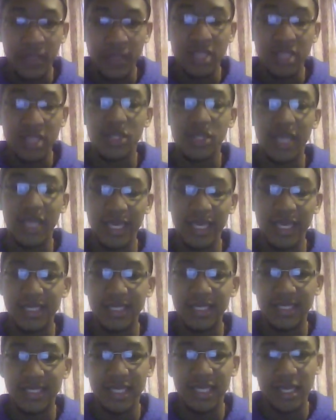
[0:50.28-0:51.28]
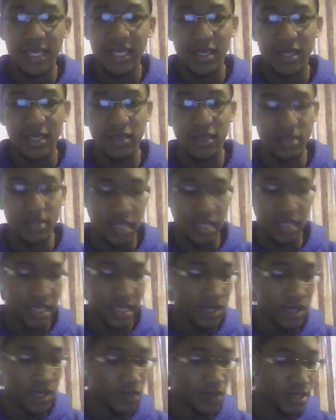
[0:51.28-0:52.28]
so that he could see it and that he
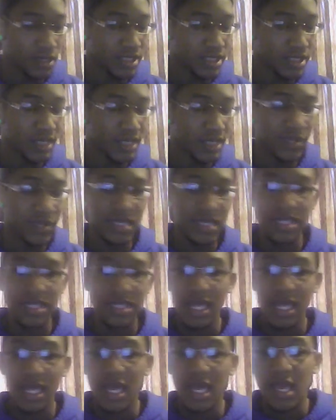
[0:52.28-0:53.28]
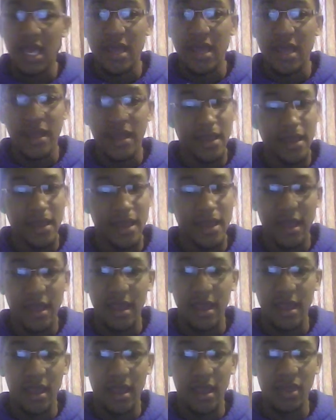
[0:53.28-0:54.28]
will understand, because,
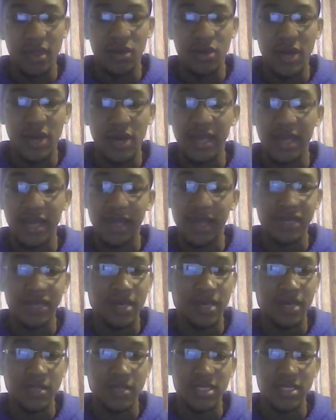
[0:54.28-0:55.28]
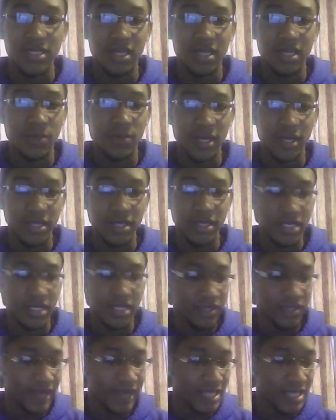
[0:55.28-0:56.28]
you know, I didn't have time to tell him right there in his
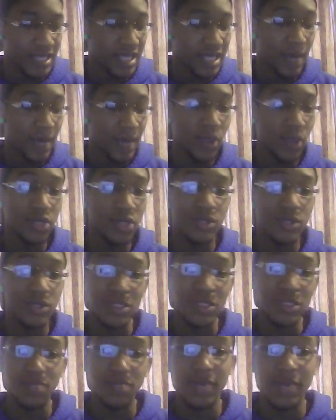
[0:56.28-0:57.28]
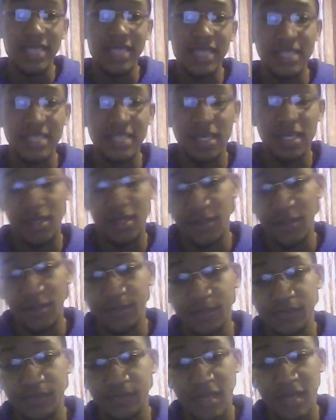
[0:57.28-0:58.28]
face. I'm only going to use basic
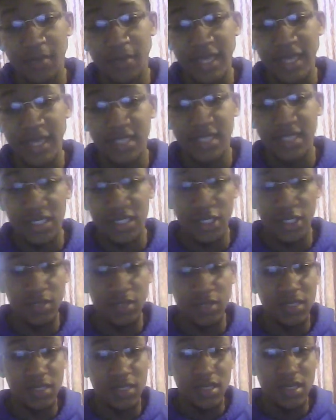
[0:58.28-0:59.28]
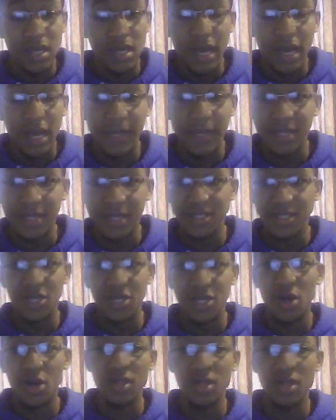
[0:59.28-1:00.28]
terms. I'm not going to go
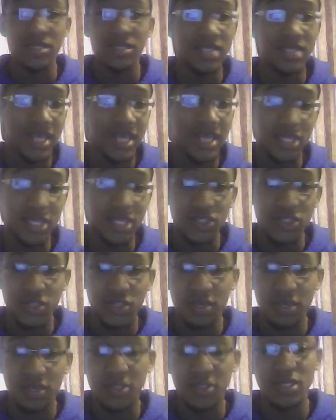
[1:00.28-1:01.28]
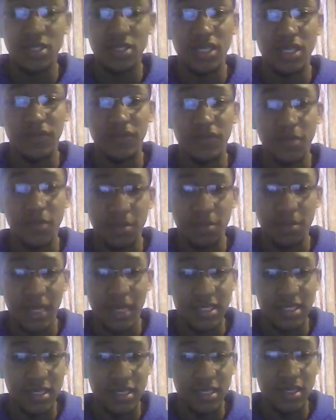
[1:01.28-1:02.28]
all into the extra. I'm just going to give him some
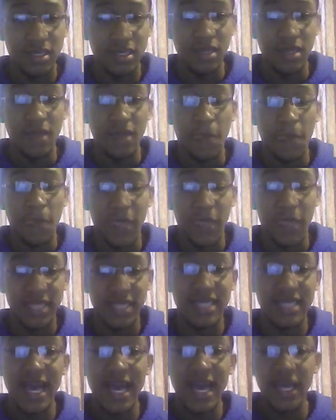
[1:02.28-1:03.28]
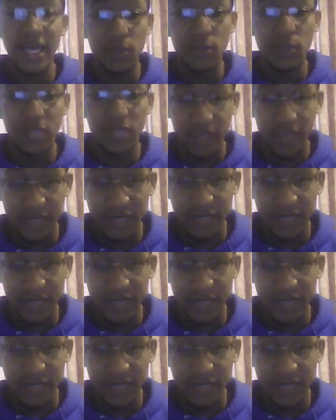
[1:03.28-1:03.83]
basic things that I use every